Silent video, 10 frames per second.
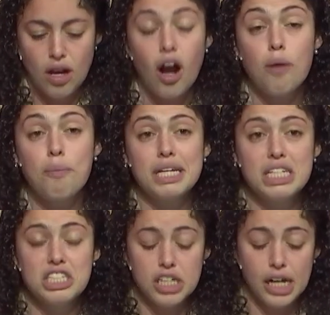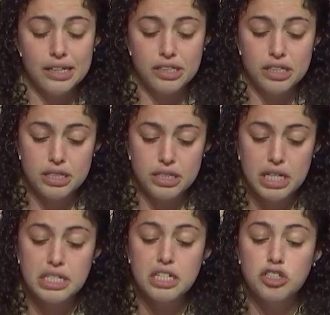Our biggest challenge
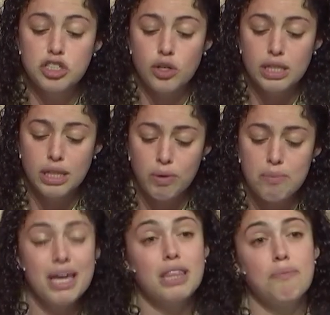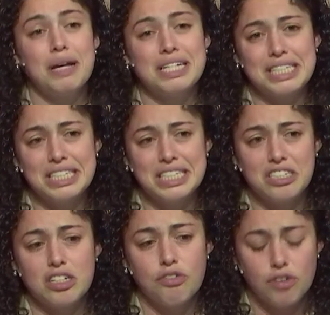is ensuring that we make the best
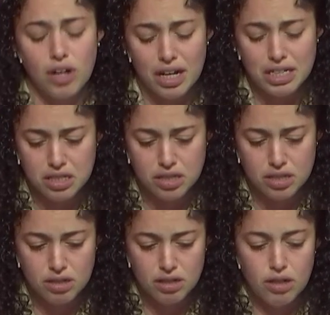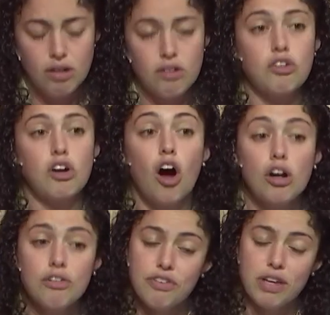decision for us, for
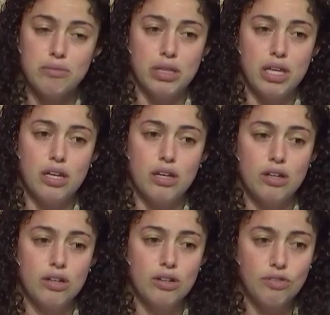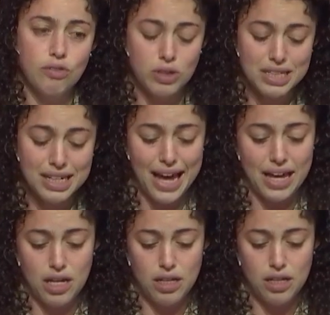our family, for
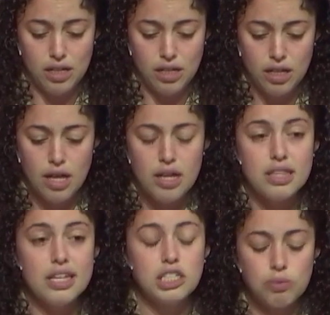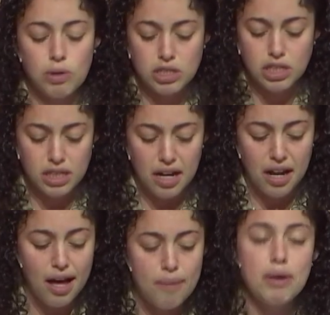today. This Rosh
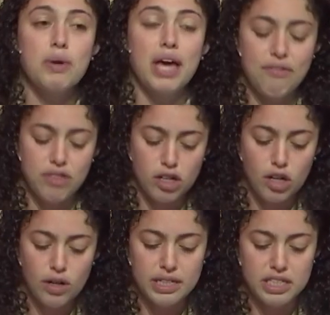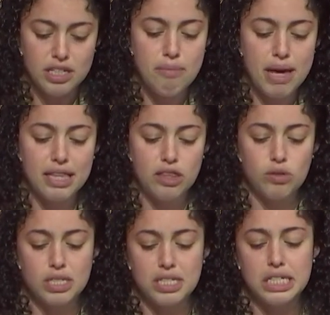Hashanah, may we have the courage to make those
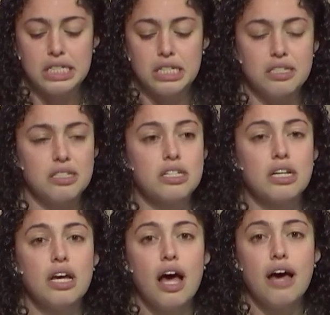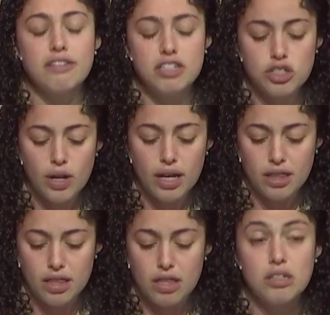decisions and the
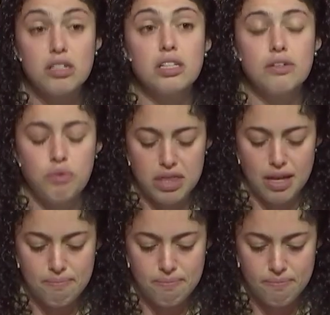strength to live with them.